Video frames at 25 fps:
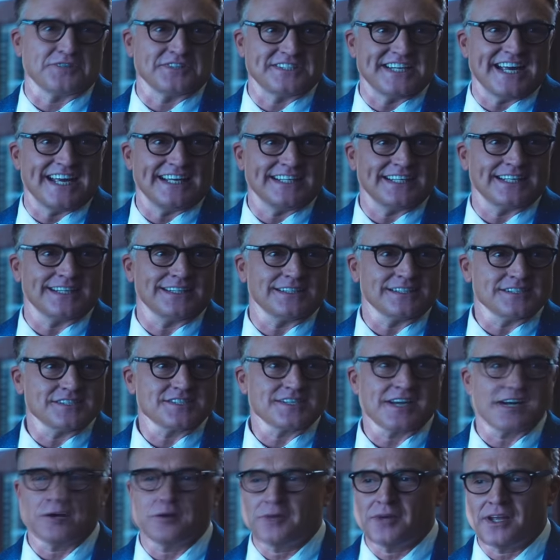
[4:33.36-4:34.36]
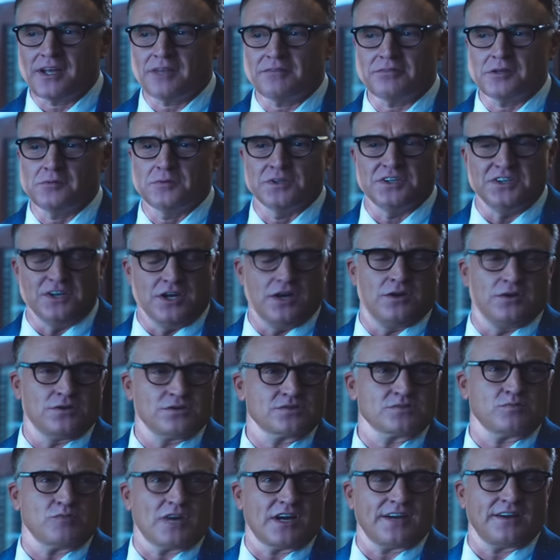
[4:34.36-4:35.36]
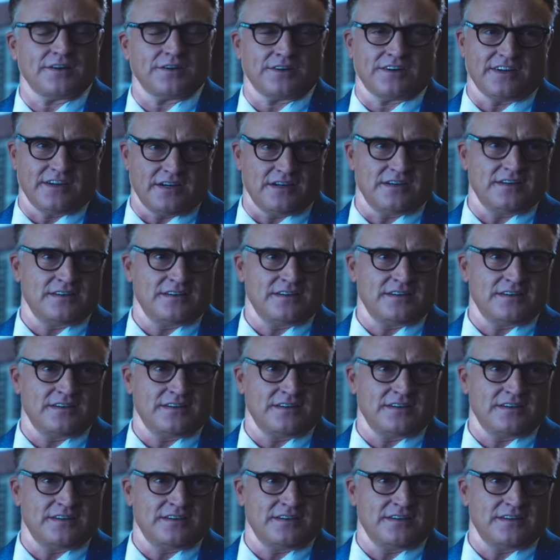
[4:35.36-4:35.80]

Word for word: Now the Vivo V25 5G